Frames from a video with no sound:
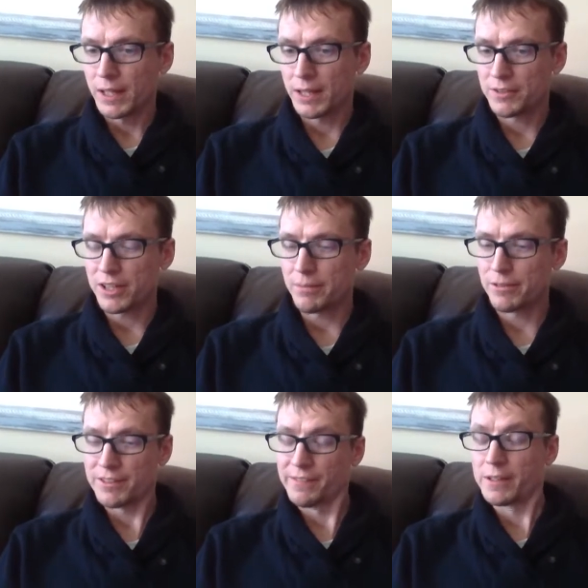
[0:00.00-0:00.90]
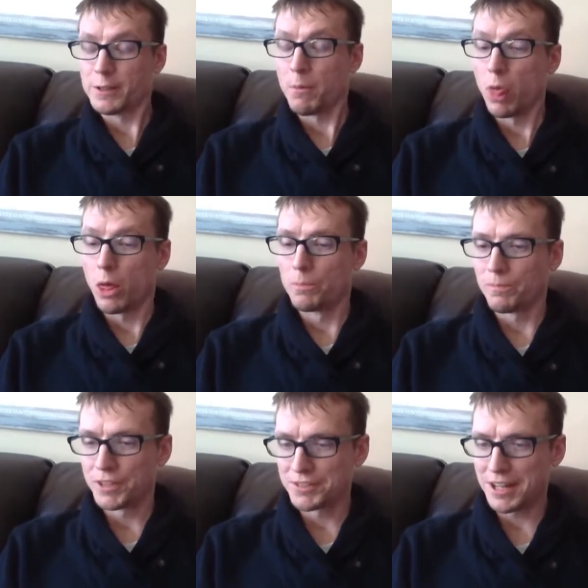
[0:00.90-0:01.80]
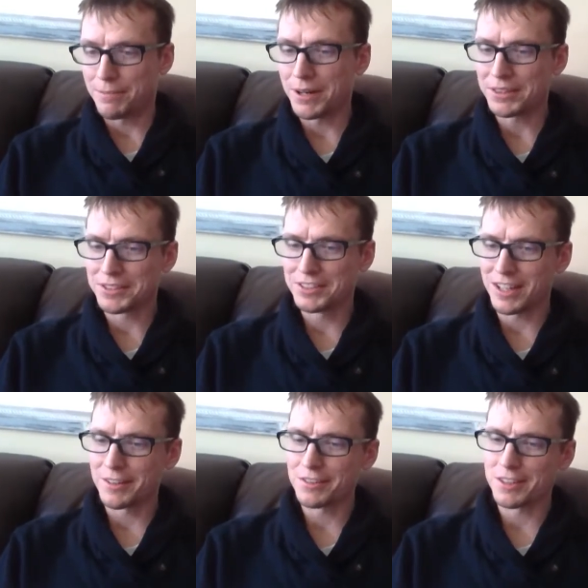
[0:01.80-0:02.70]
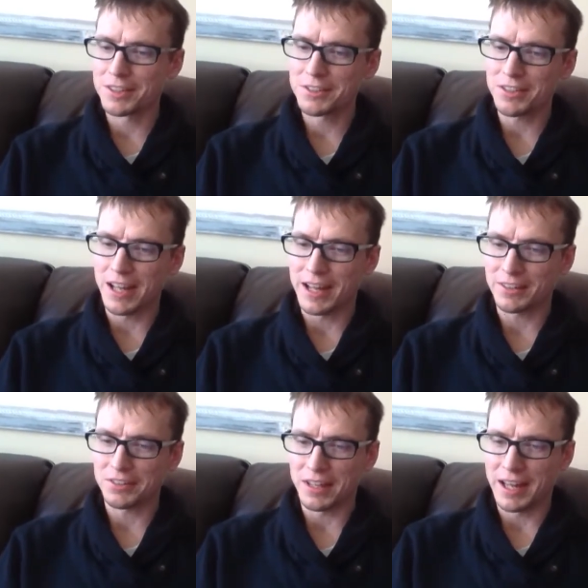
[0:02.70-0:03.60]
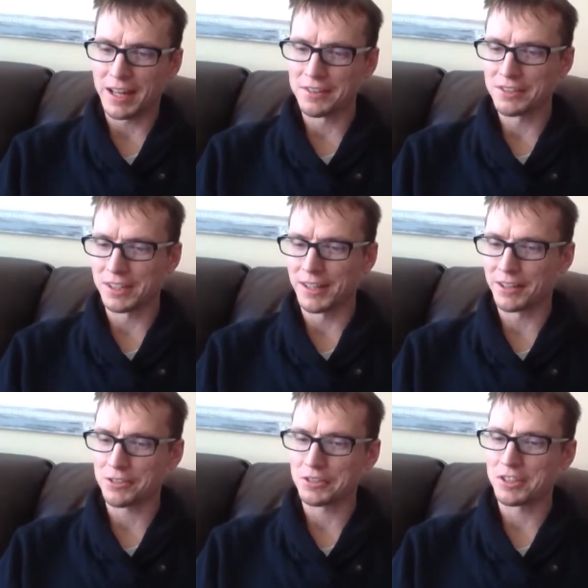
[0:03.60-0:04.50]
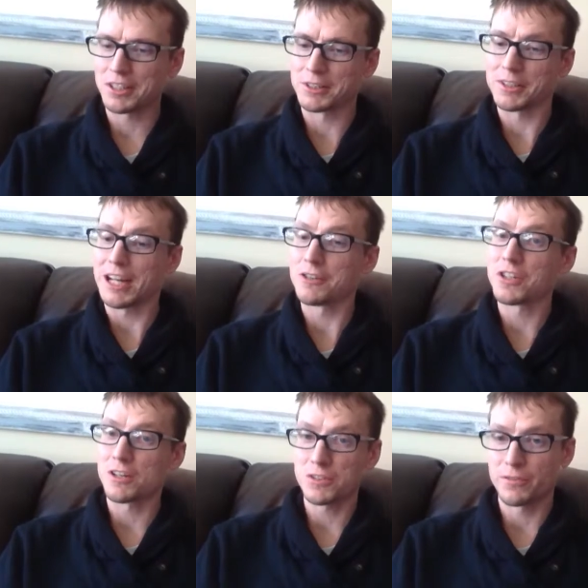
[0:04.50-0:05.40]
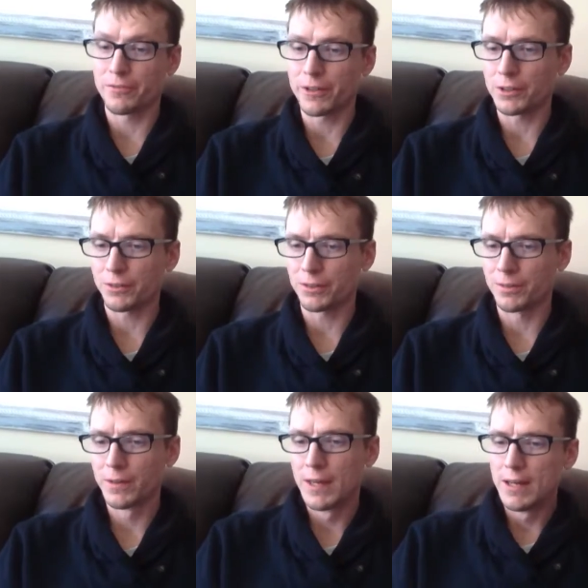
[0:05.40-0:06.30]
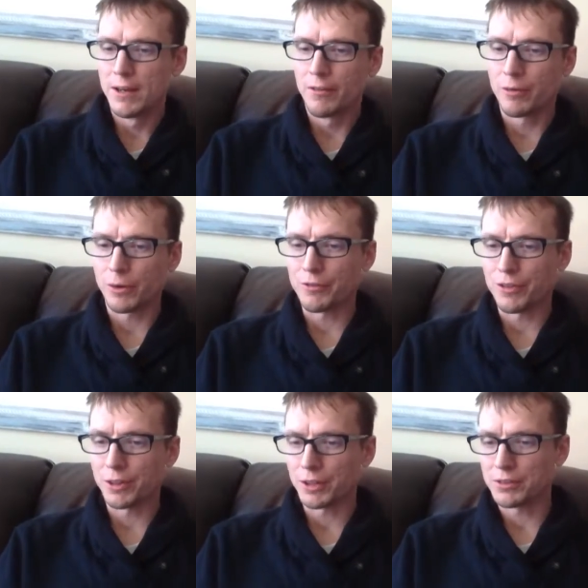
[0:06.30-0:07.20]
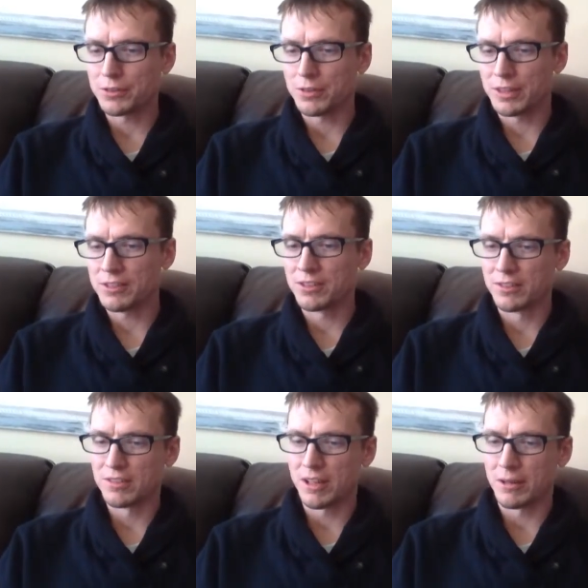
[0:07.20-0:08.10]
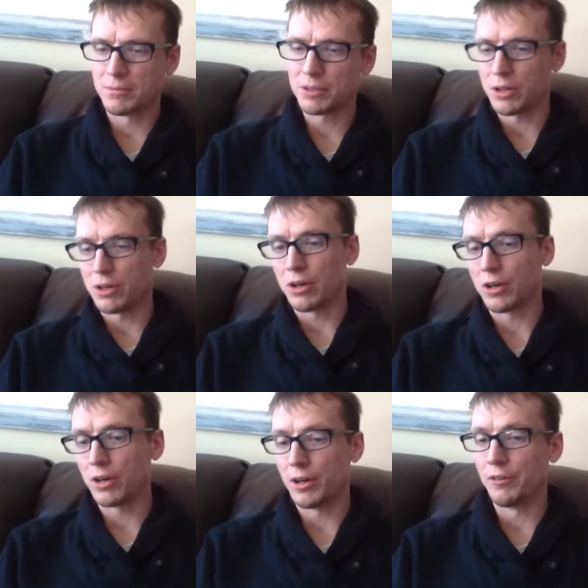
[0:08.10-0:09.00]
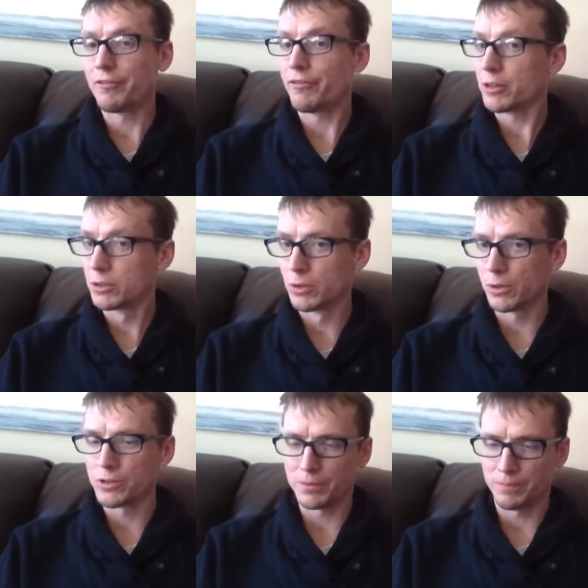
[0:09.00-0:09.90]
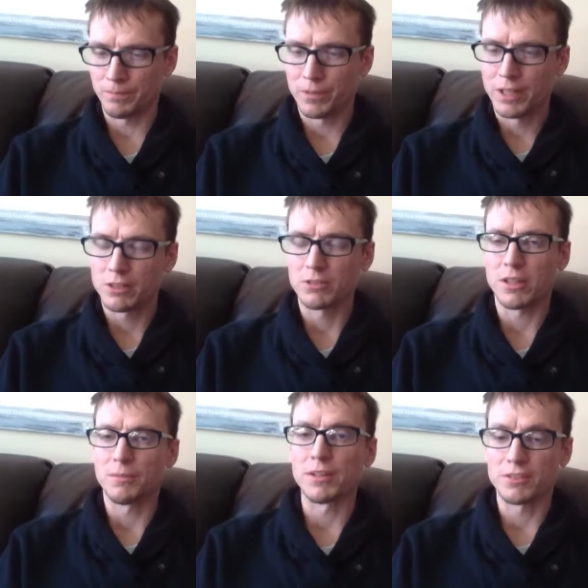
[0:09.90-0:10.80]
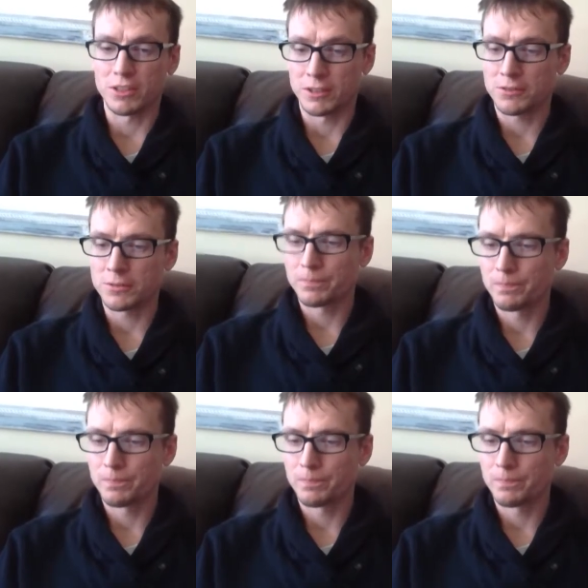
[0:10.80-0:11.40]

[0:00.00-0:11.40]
and it's hypothesized that this acts as an extracellular digestion function for the fungus. These enzymes are of fungal origin, so that makes sense.